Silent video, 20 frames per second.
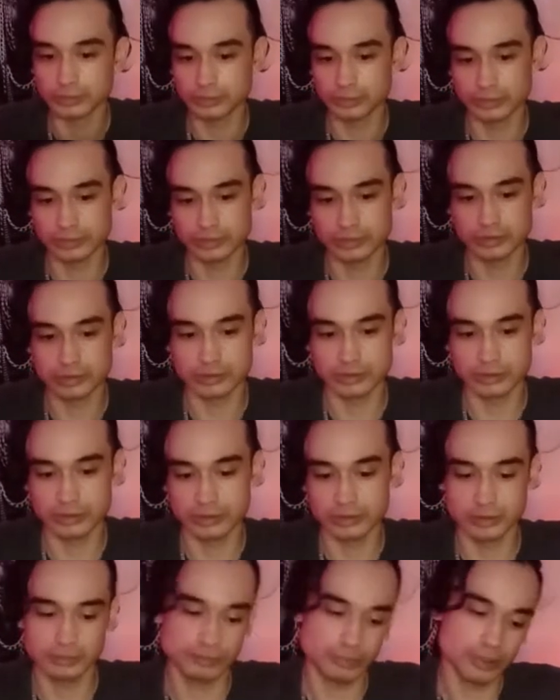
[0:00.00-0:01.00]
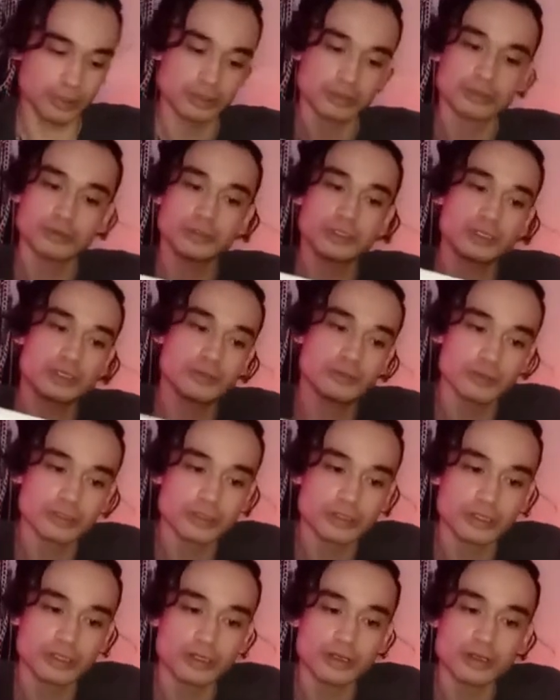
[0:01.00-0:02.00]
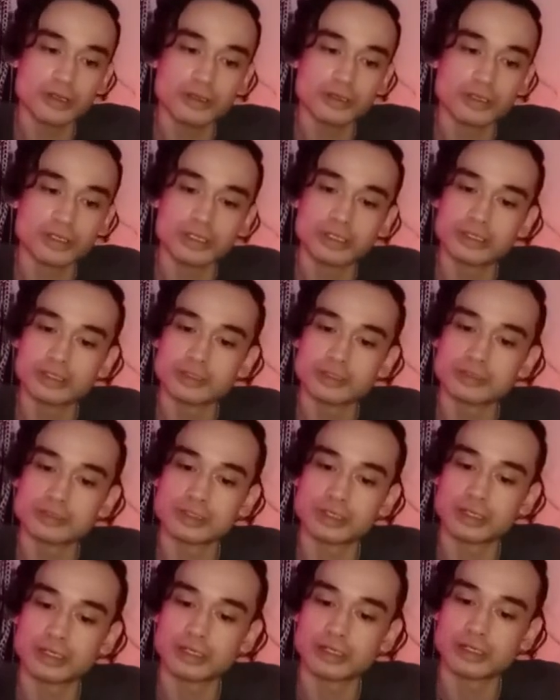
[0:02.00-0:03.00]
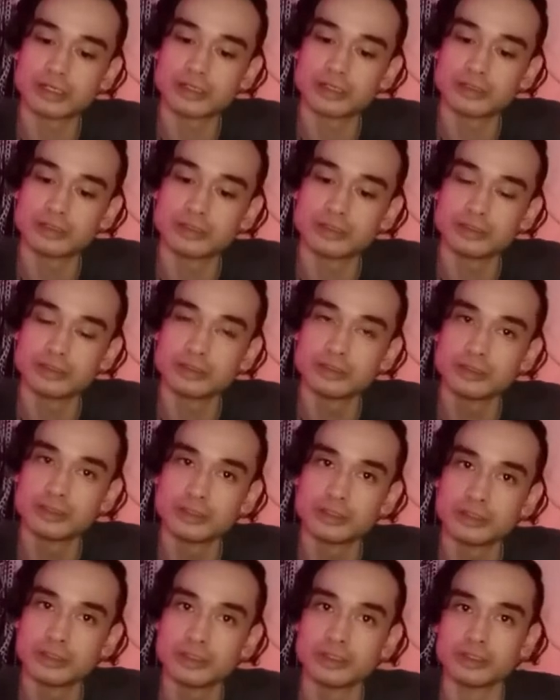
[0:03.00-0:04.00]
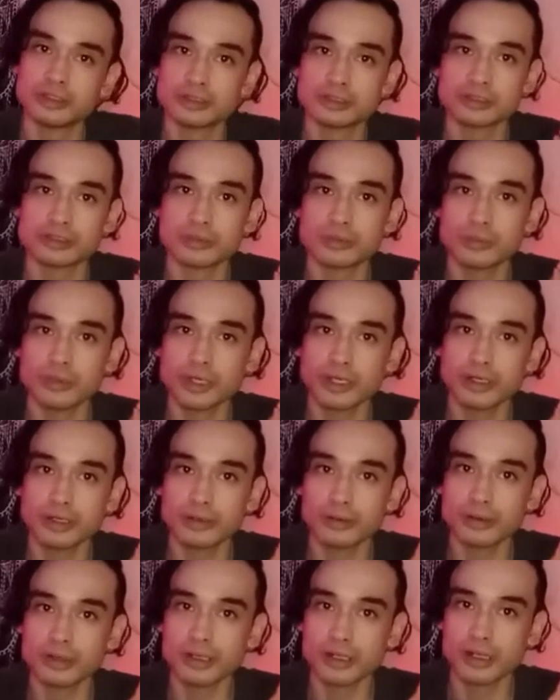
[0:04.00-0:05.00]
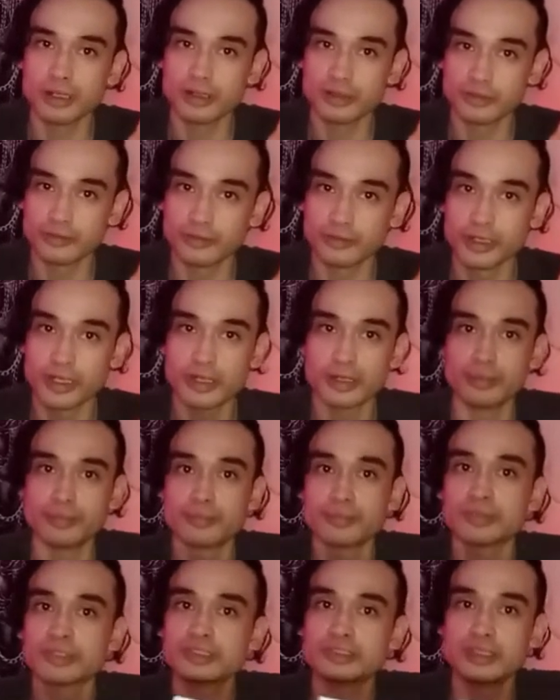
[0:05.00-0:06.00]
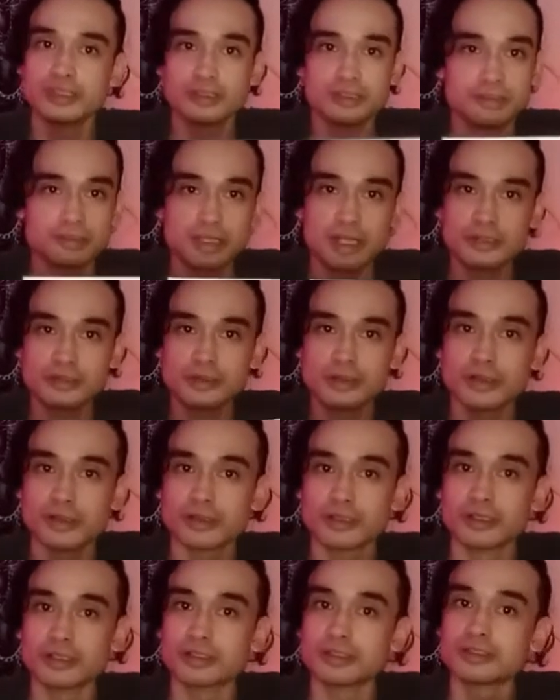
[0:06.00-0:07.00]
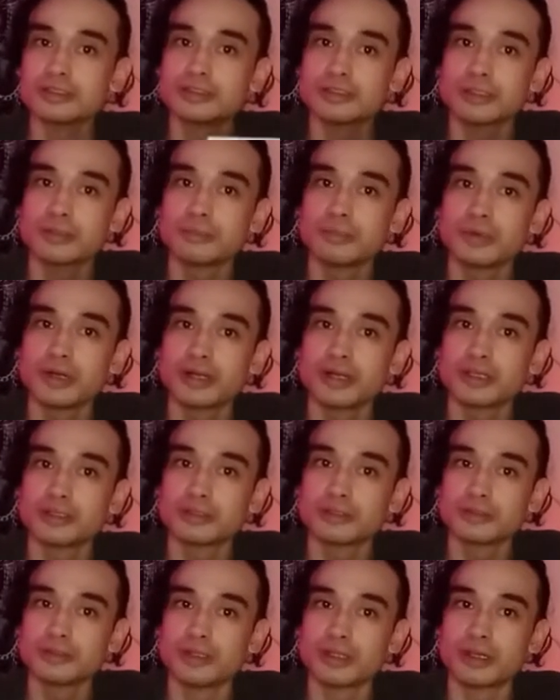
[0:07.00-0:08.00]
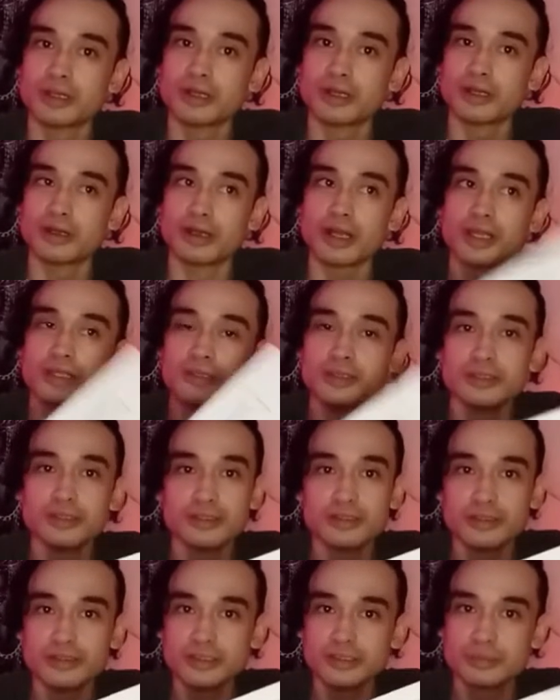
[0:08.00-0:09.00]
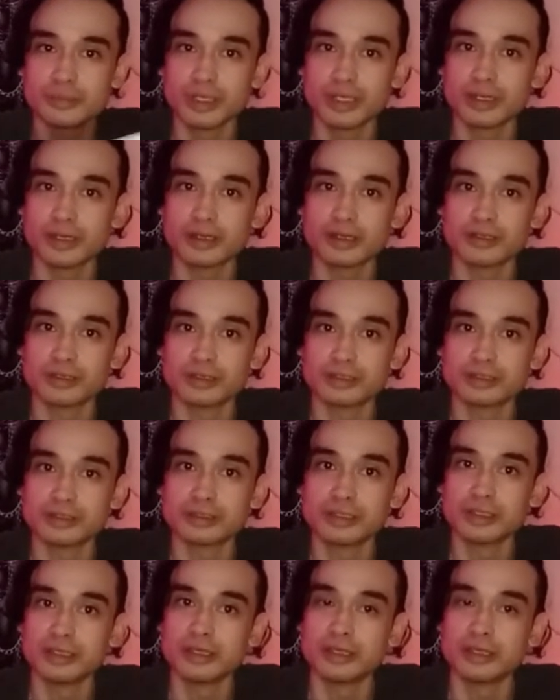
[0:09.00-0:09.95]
Let's see. But what they are is square 3M stickies. That's all it is. But I needed these because